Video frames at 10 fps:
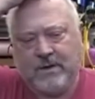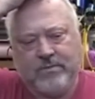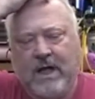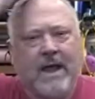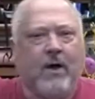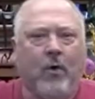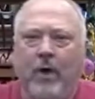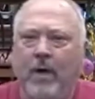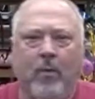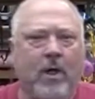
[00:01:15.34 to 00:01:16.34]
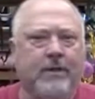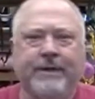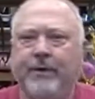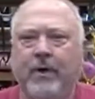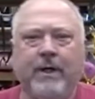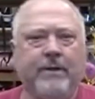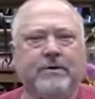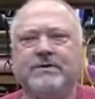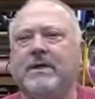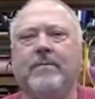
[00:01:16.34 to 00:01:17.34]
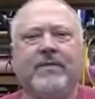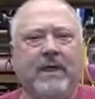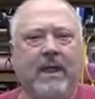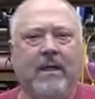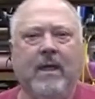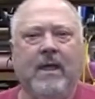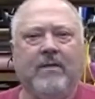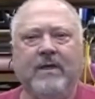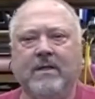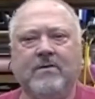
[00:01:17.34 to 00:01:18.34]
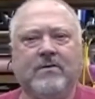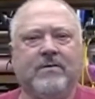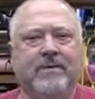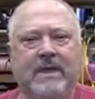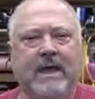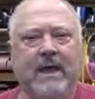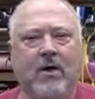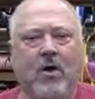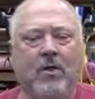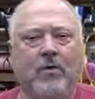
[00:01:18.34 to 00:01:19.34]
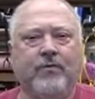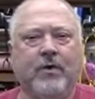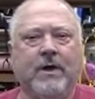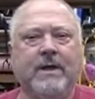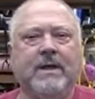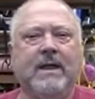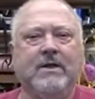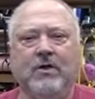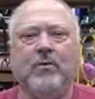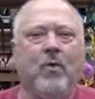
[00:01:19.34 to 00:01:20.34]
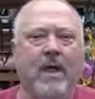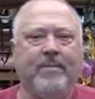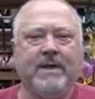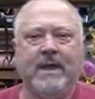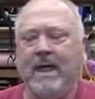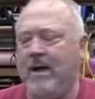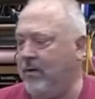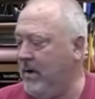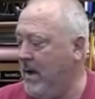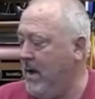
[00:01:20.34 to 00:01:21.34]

kind of oil, walnut oil or something that's getting all over it, and you can wipe it down.